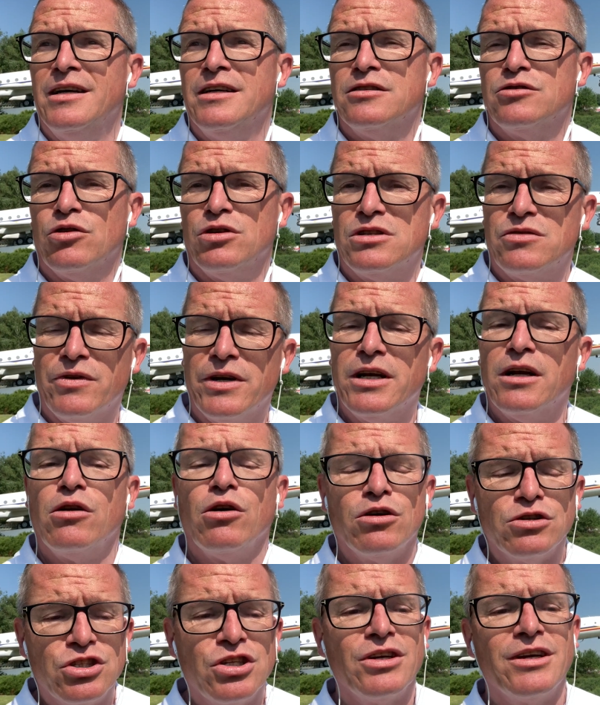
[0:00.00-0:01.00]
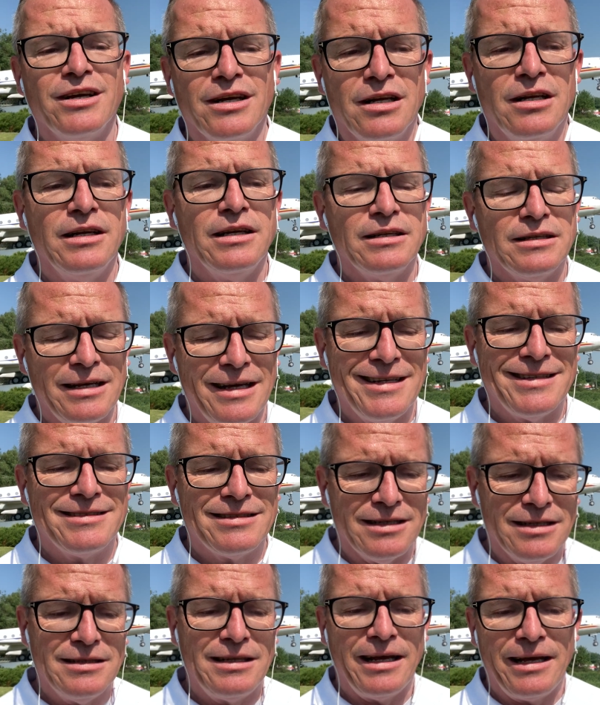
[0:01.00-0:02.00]
So it's very logically that
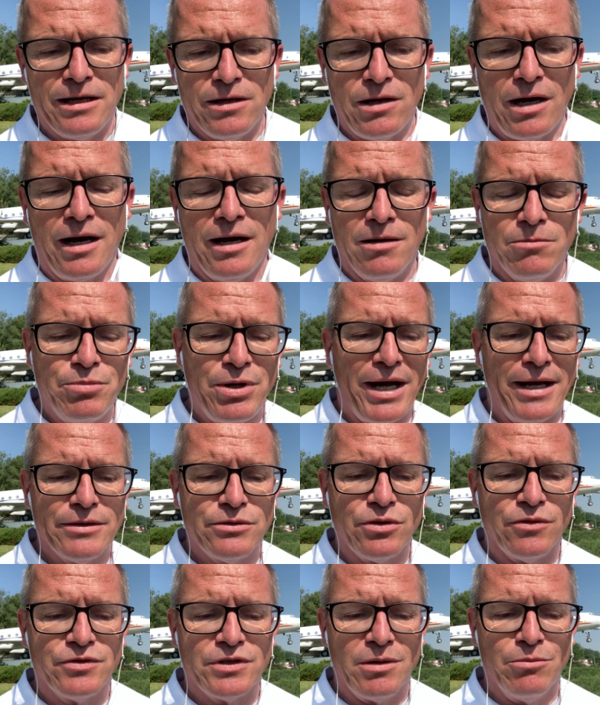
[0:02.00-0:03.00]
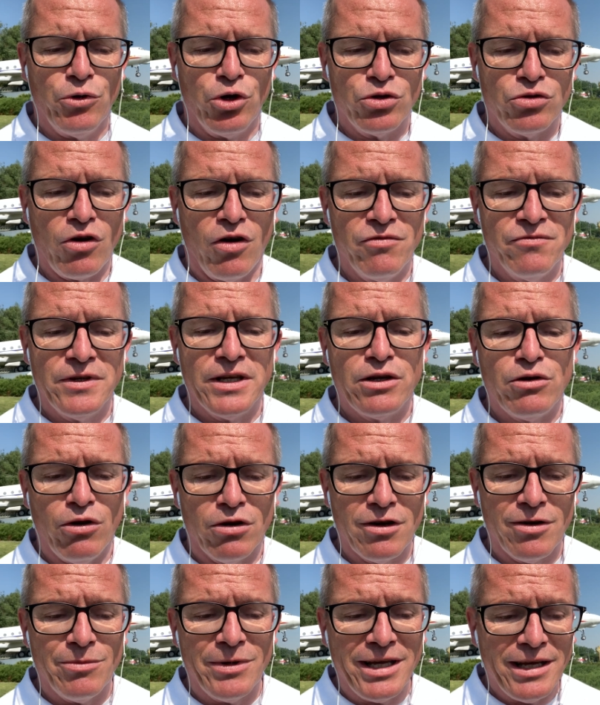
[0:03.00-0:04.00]
they are part of the Moldovan
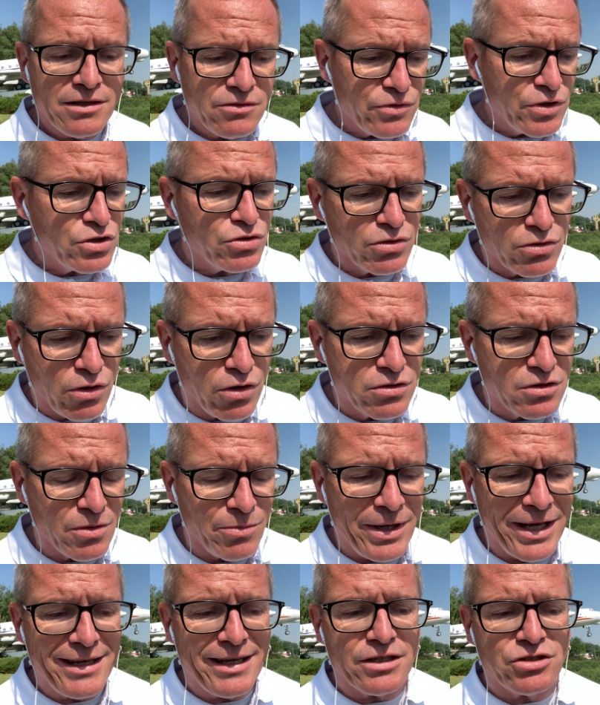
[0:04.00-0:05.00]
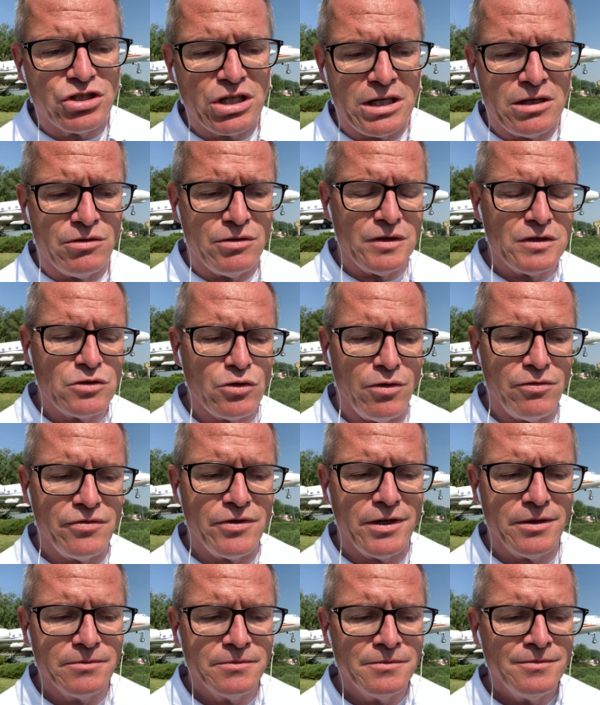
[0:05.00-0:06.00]
economy, and we should also make a generous offer.